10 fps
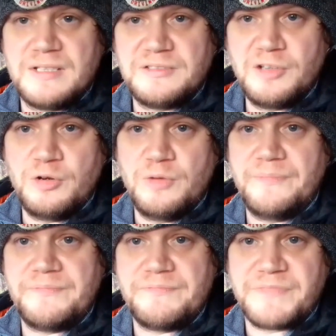So,
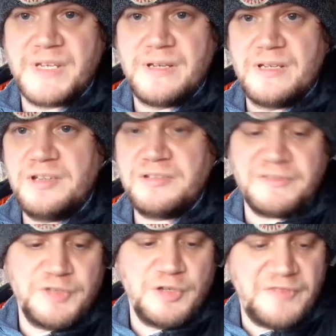here's
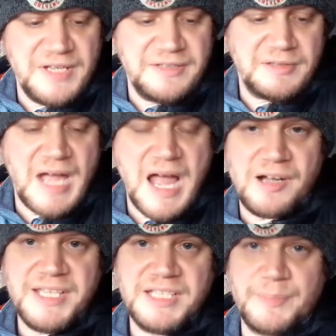a few things I
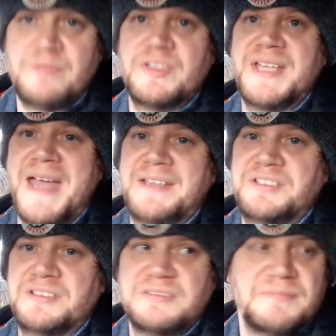like about the
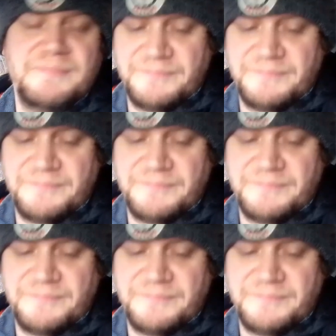Cactus.